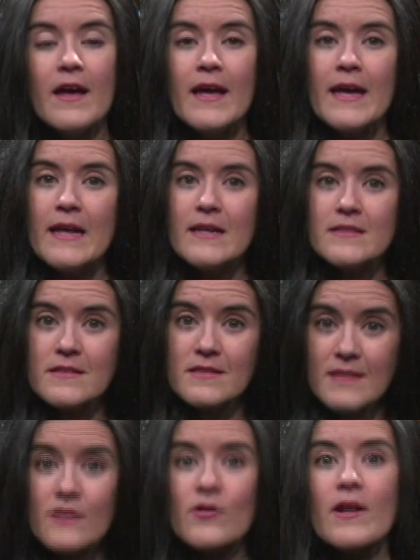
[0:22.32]
In a
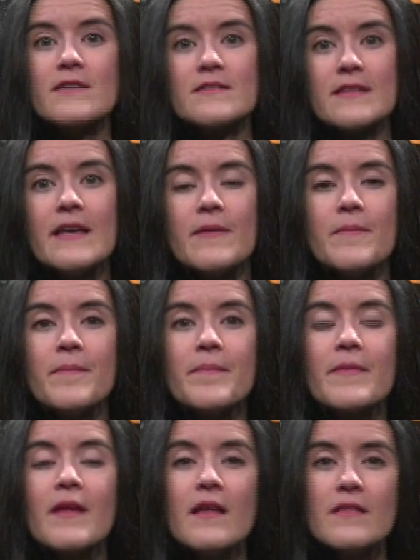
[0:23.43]
centralized scheme,
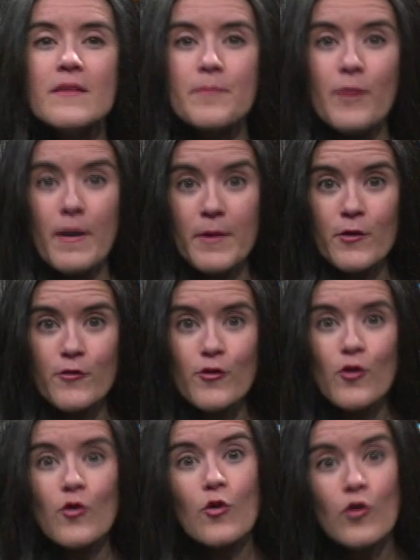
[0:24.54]
the primary
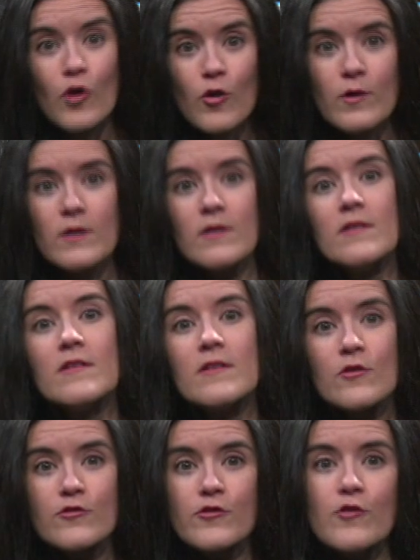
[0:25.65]
control or local
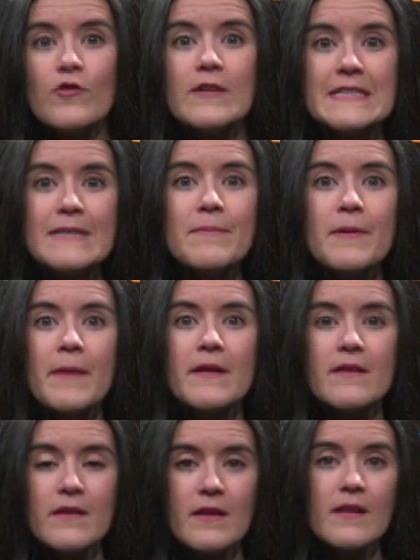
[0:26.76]
control is
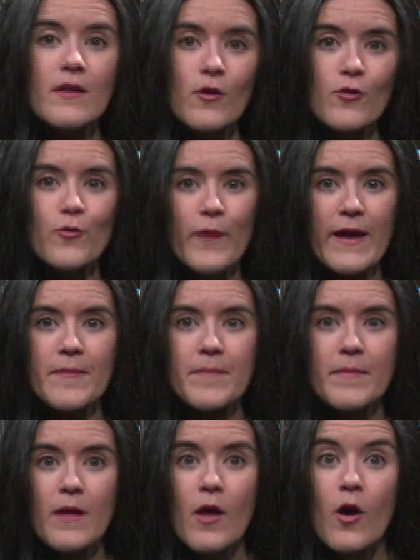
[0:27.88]
implemented in a local way,
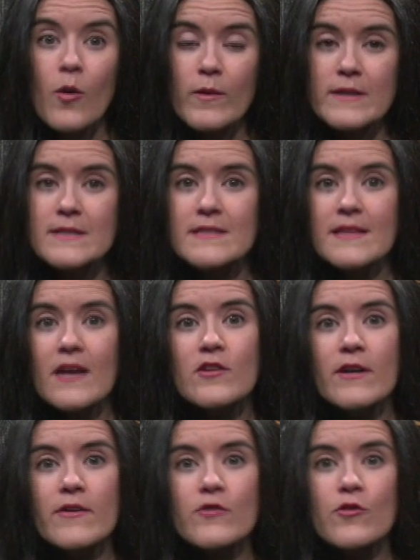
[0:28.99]
whereas the
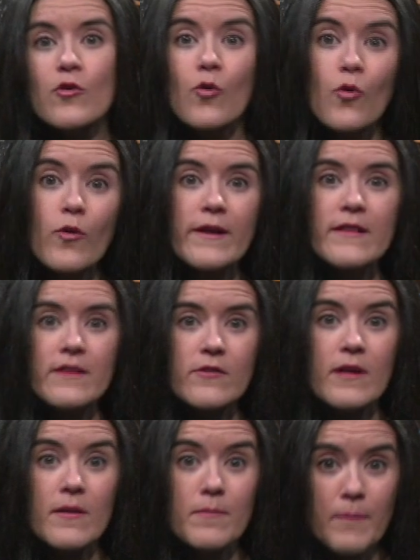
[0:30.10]
secondary control or
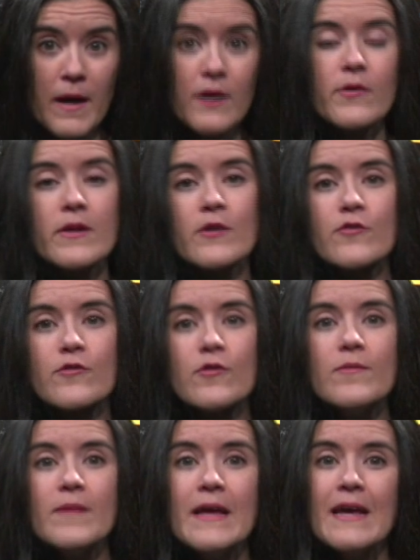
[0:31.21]
internal microgrid control
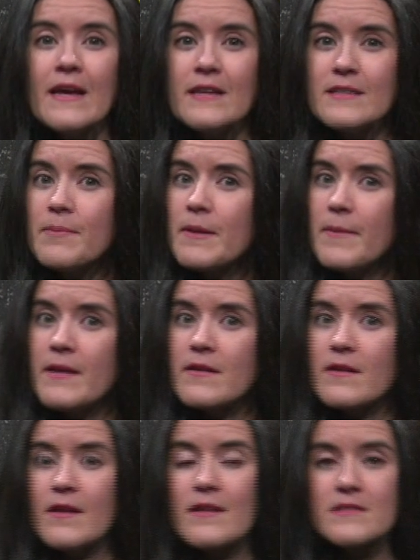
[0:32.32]
is
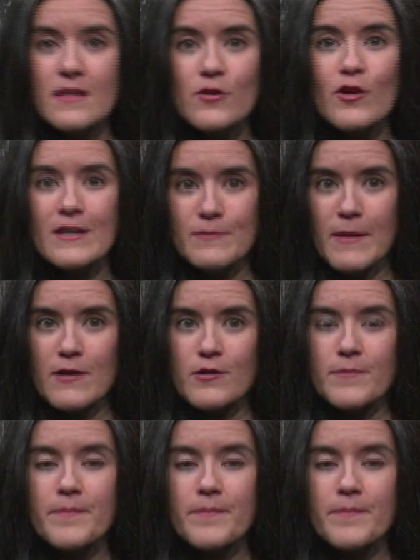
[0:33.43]
implemented in a centralized manner.